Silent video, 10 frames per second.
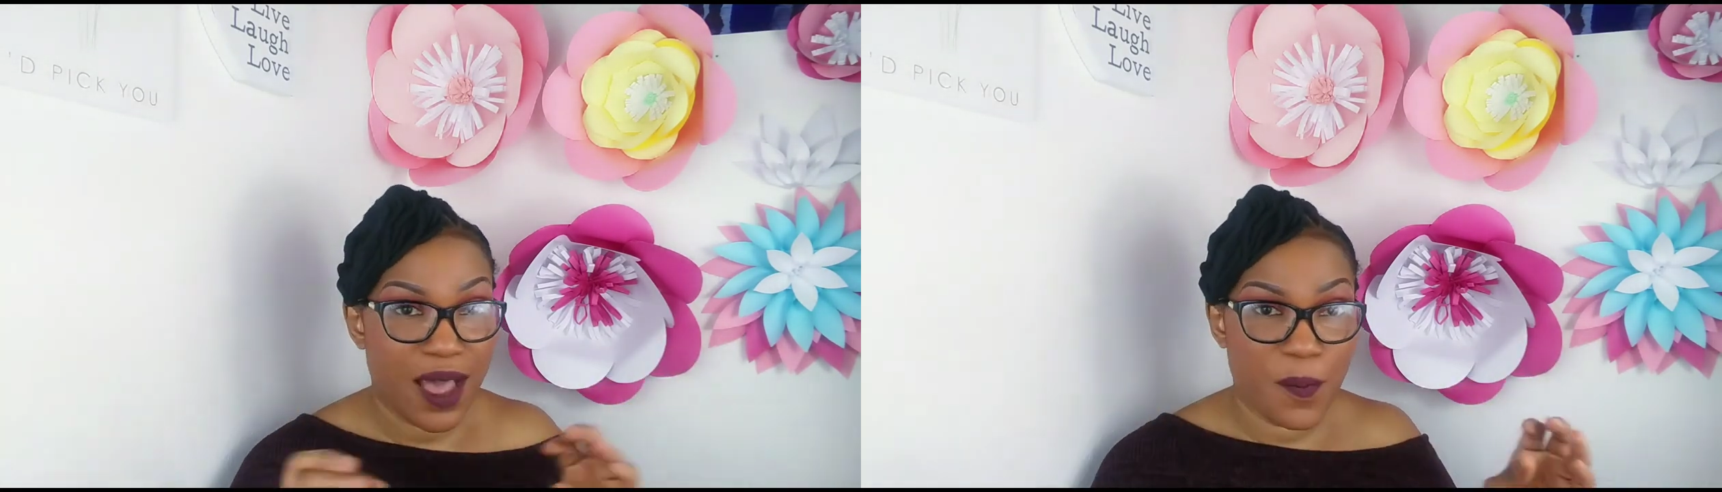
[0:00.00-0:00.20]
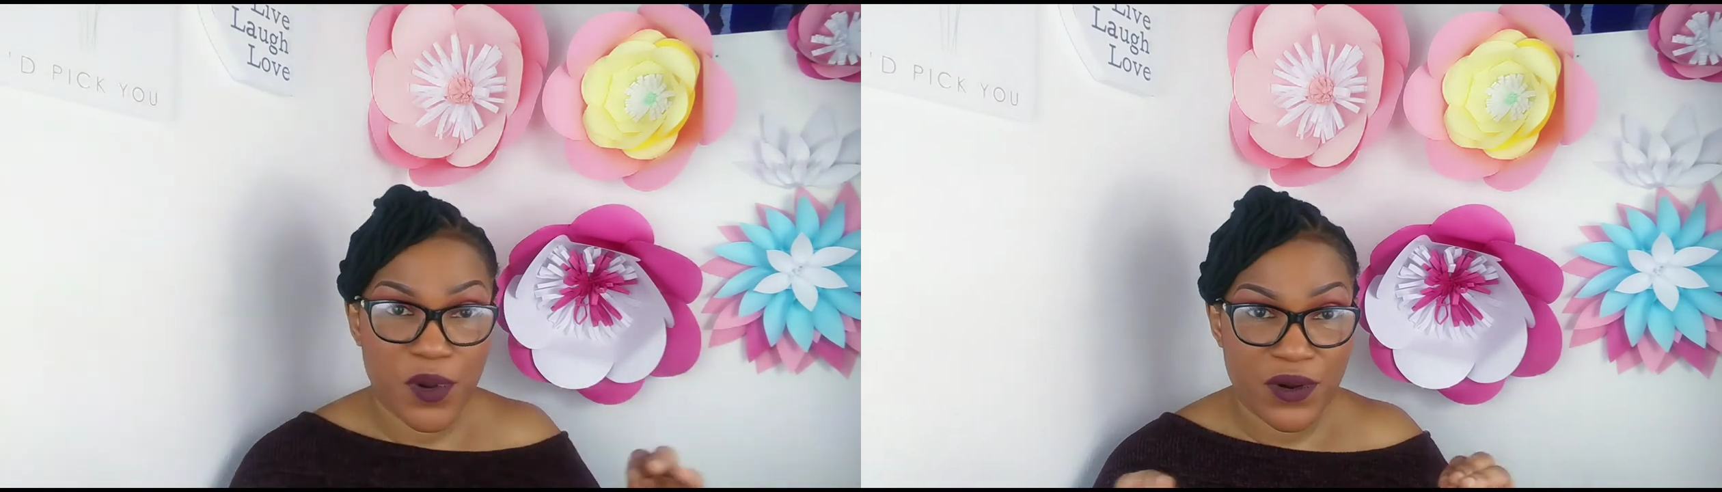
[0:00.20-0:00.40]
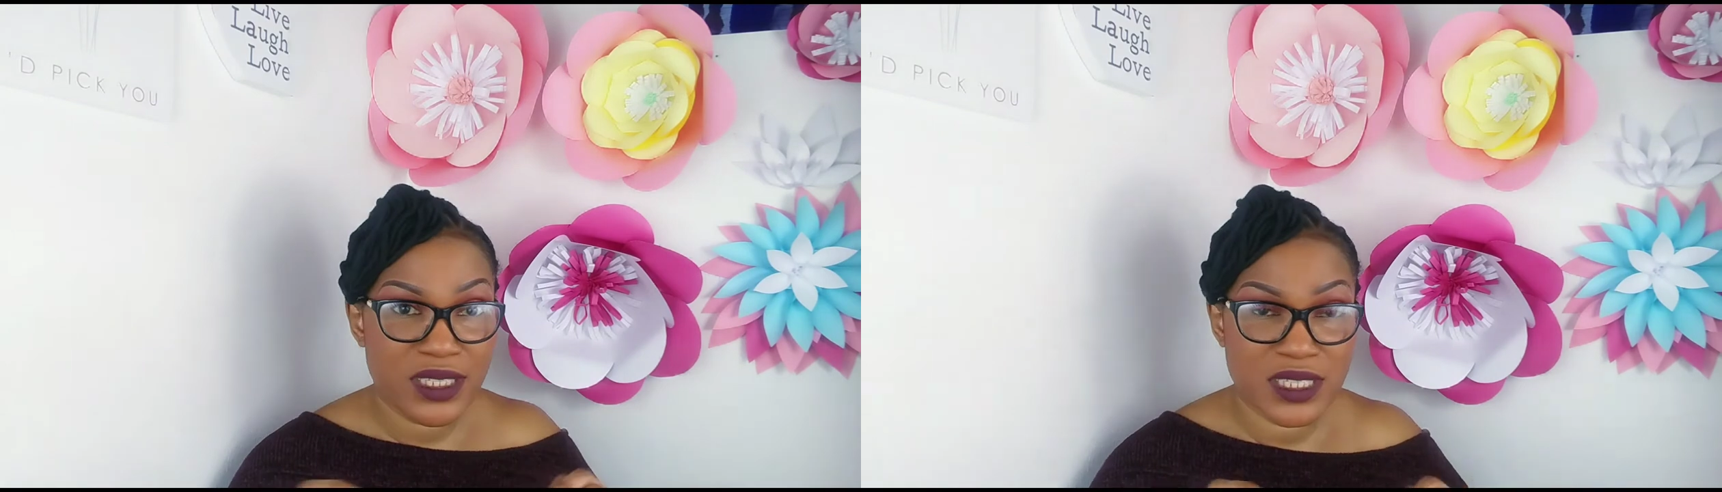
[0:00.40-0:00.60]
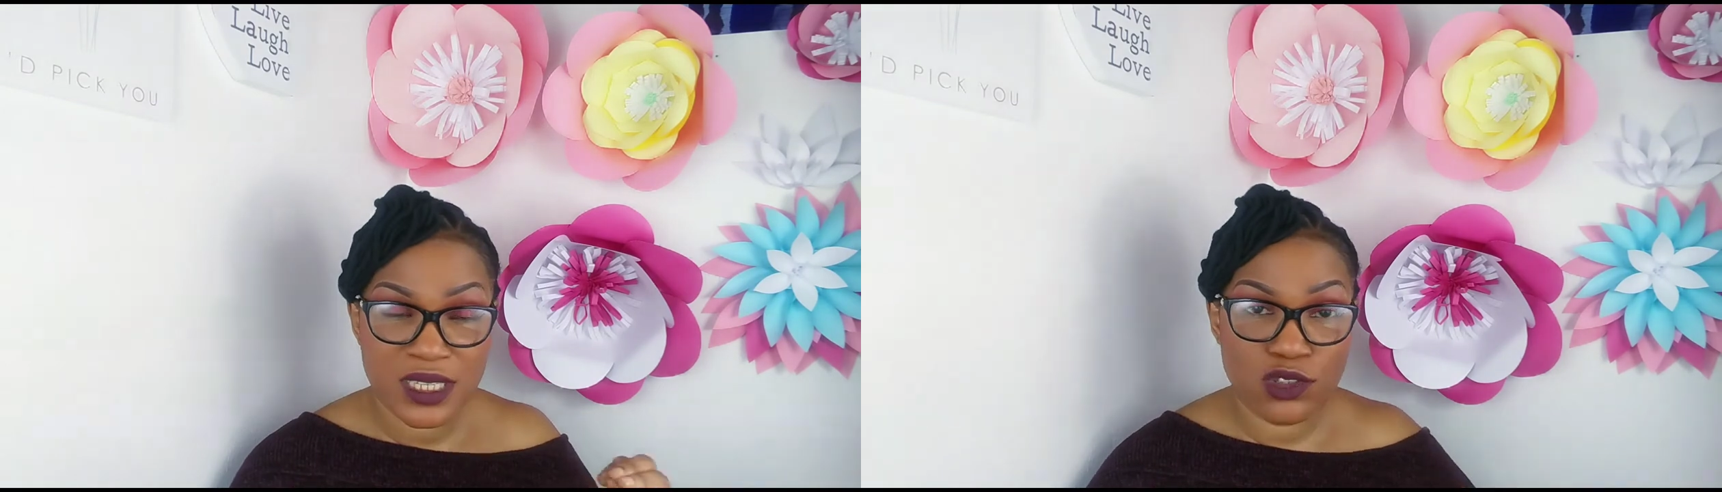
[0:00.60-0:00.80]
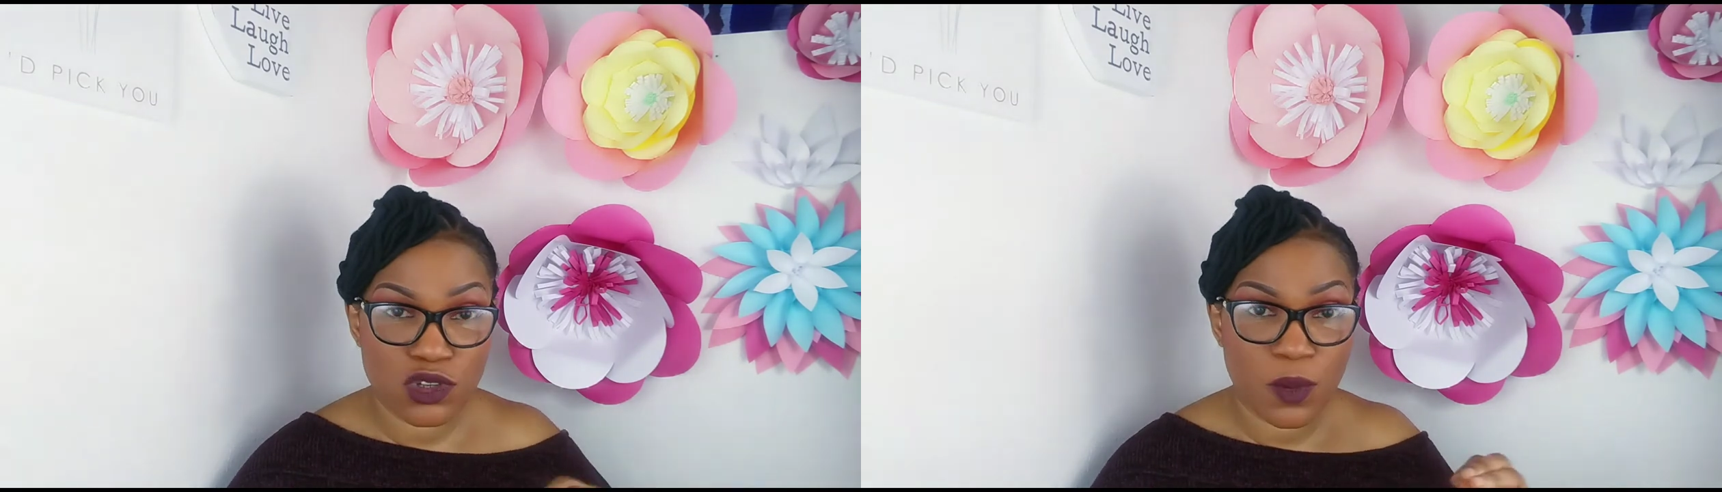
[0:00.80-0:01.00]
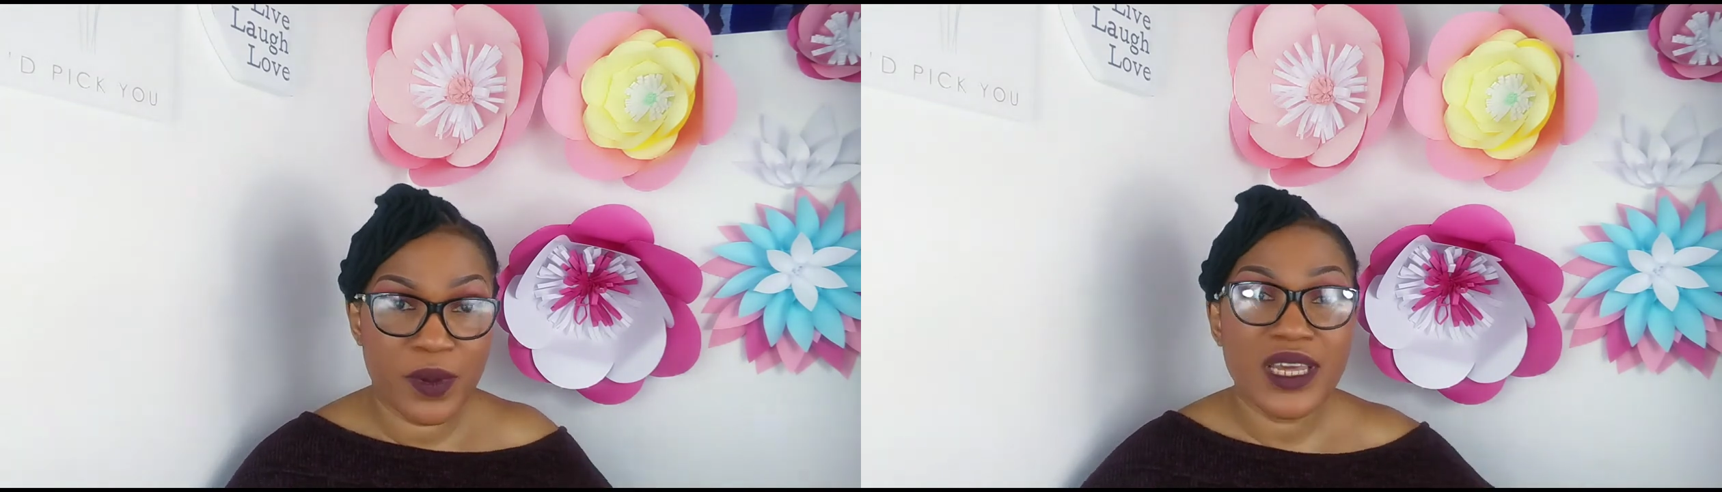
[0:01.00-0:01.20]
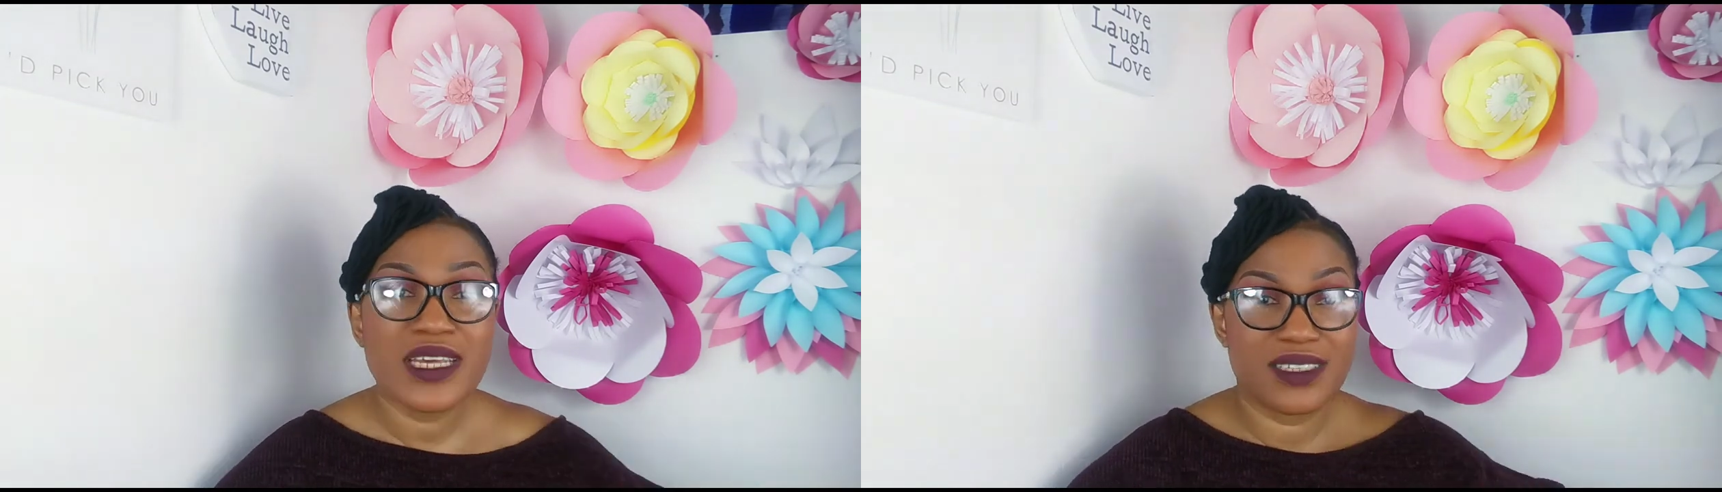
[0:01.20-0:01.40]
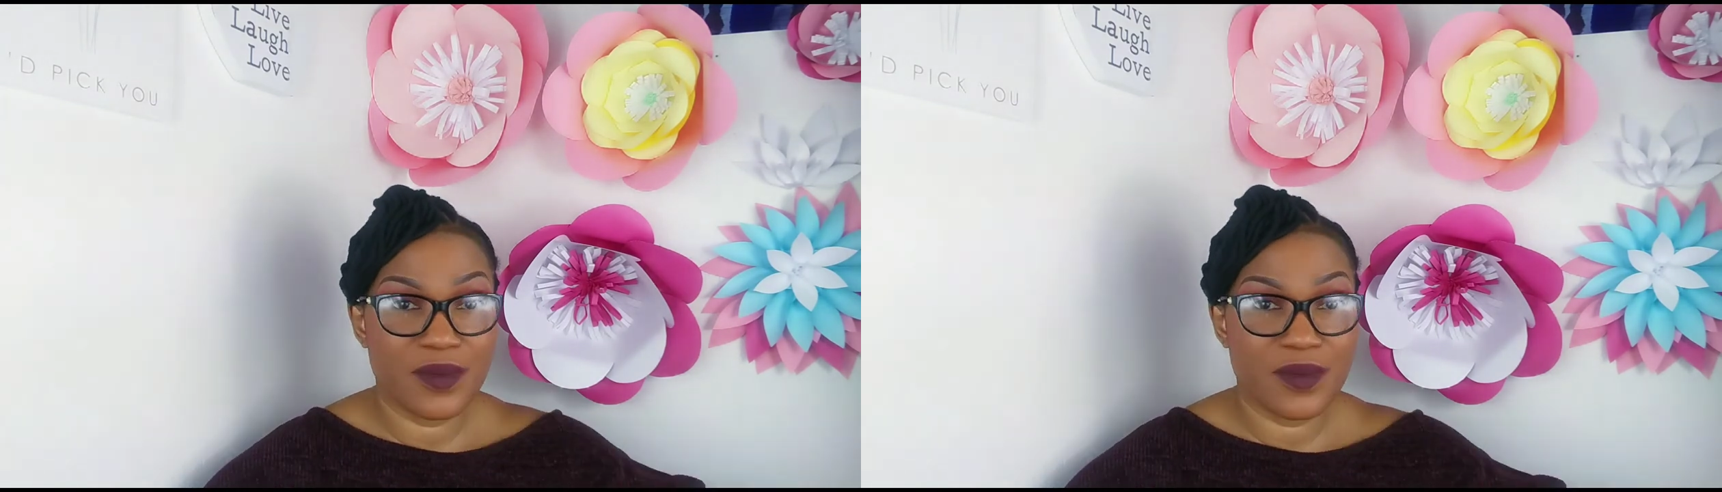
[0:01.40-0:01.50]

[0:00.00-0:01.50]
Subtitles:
That parenting topic